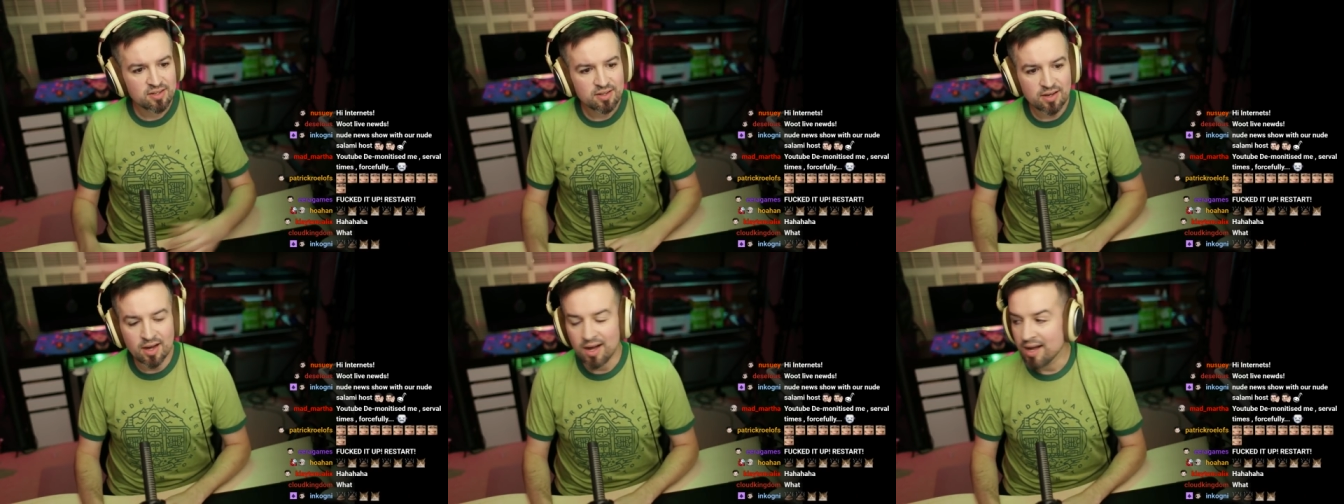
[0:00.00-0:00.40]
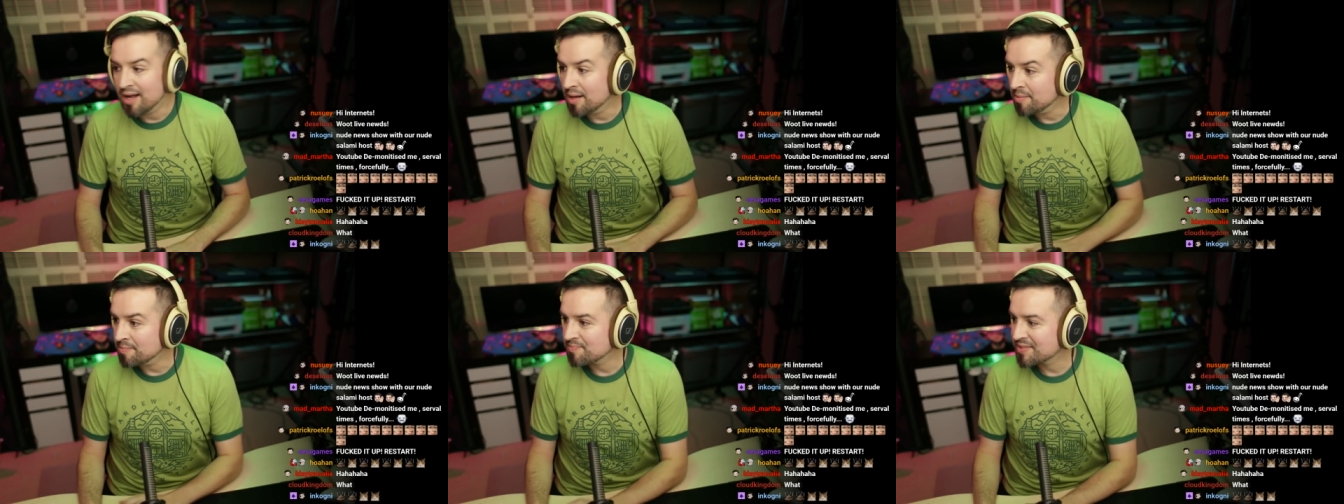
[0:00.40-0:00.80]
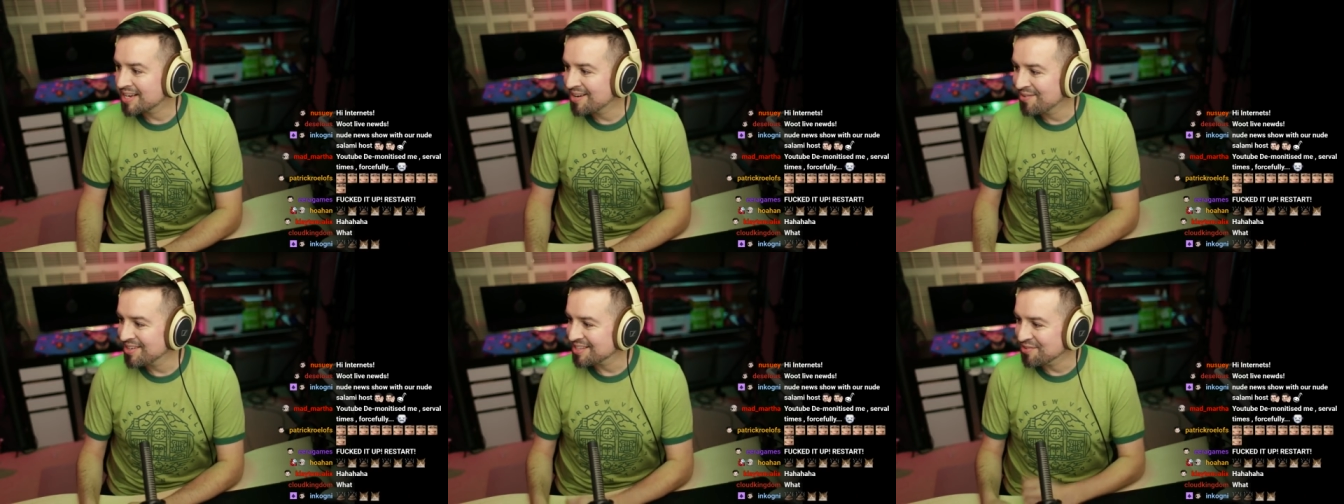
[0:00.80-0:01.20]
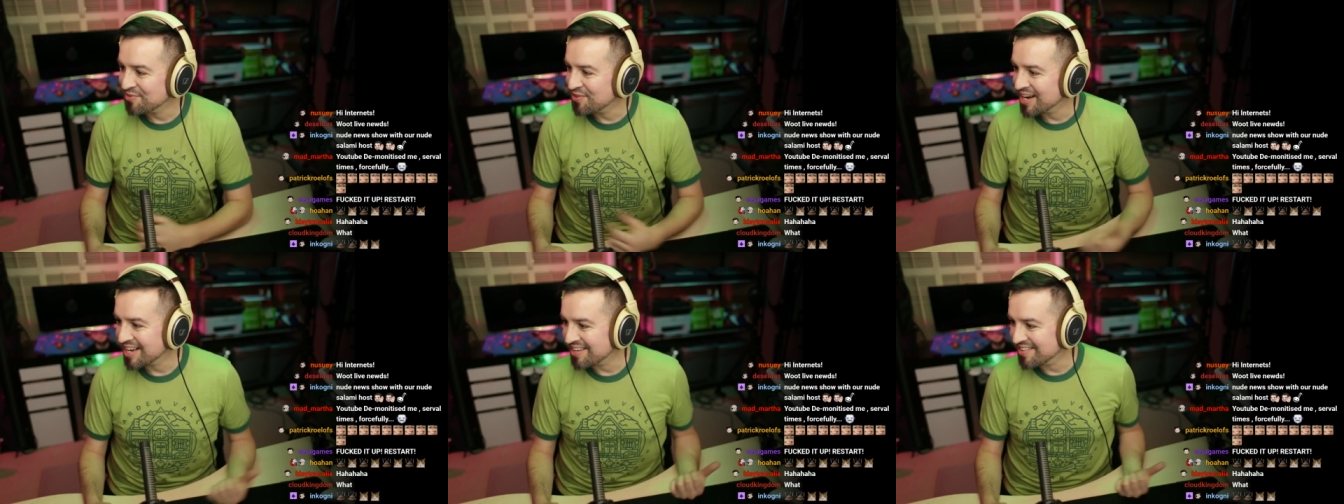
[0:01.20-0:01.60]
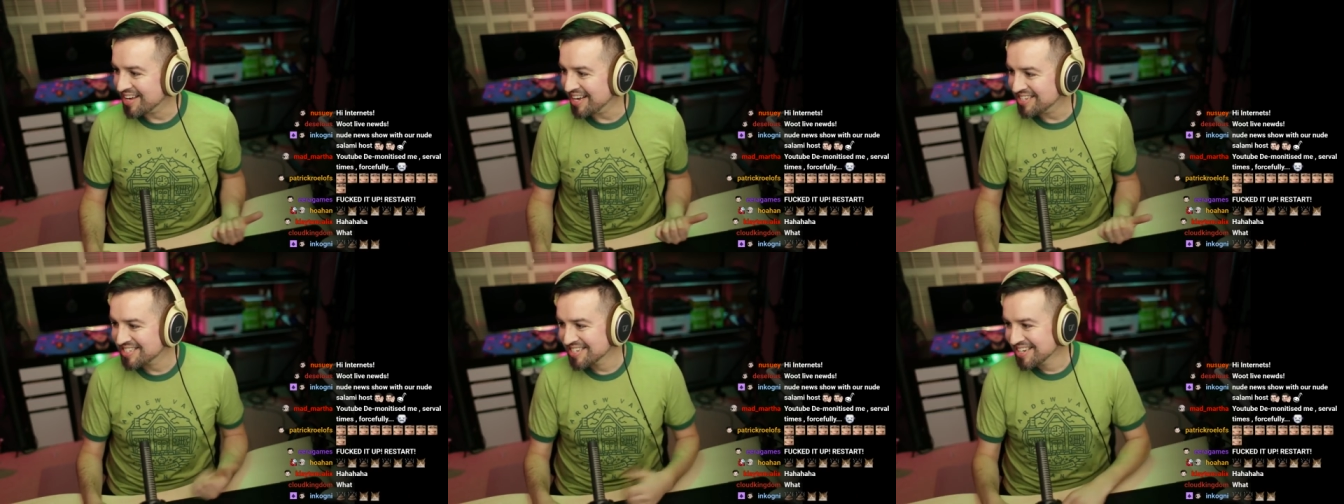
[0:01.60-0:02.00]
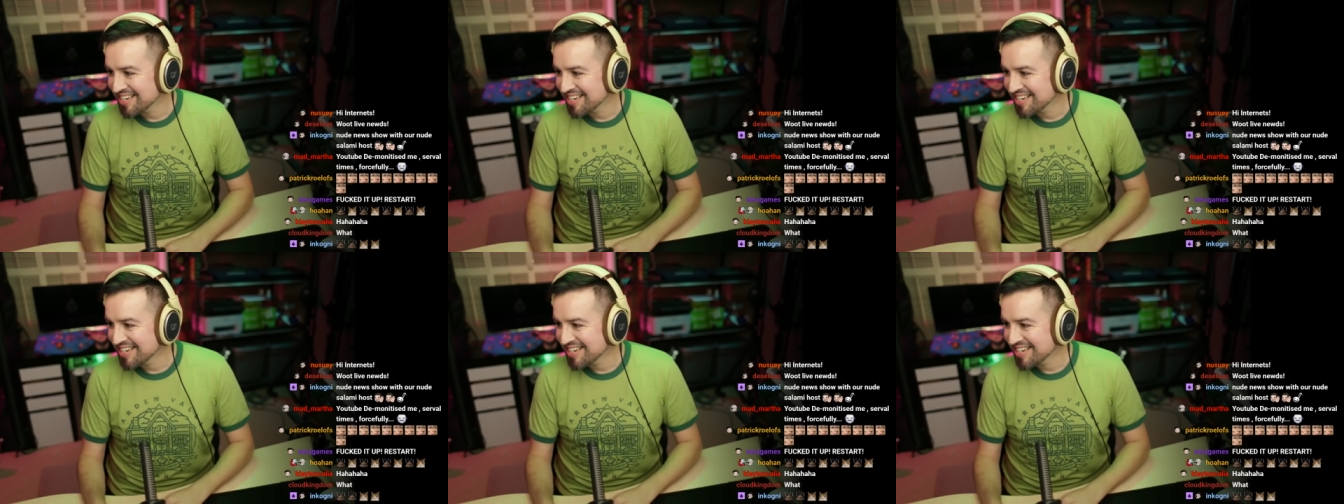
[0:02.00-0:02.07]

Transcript: What the fuck, you guys?